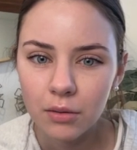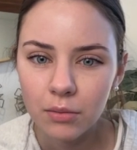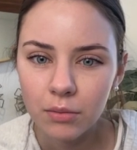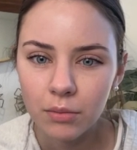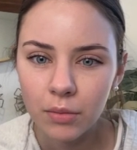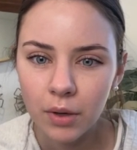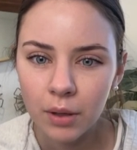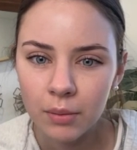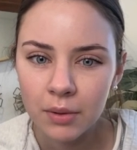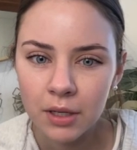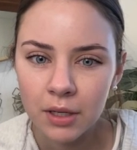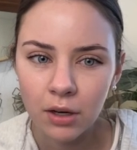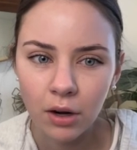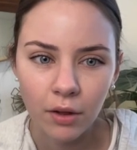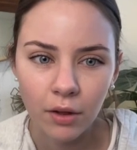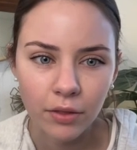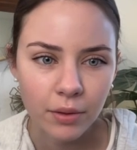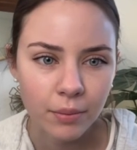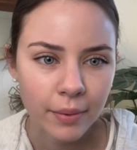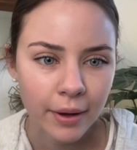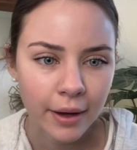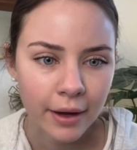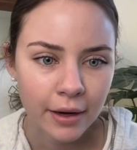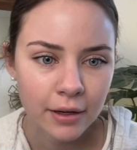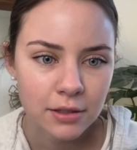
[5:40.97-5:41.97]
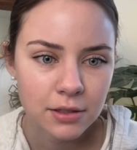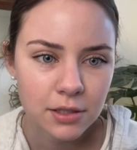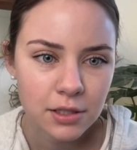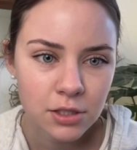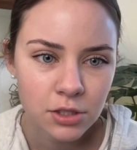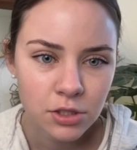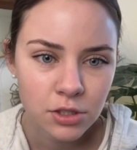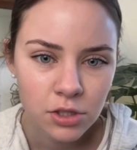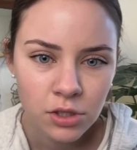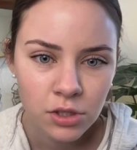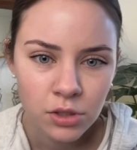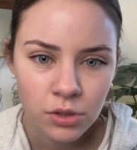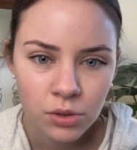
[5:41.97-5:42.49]
Maybe not the max.
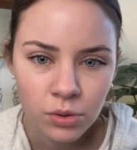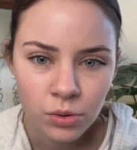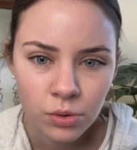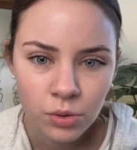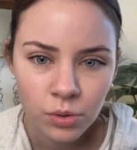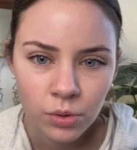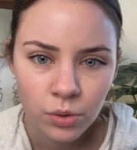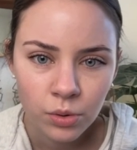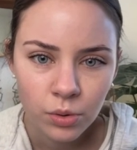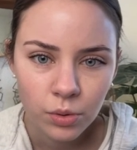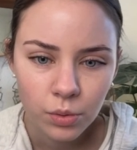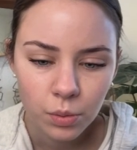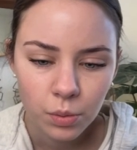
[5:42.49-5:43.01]
Let's do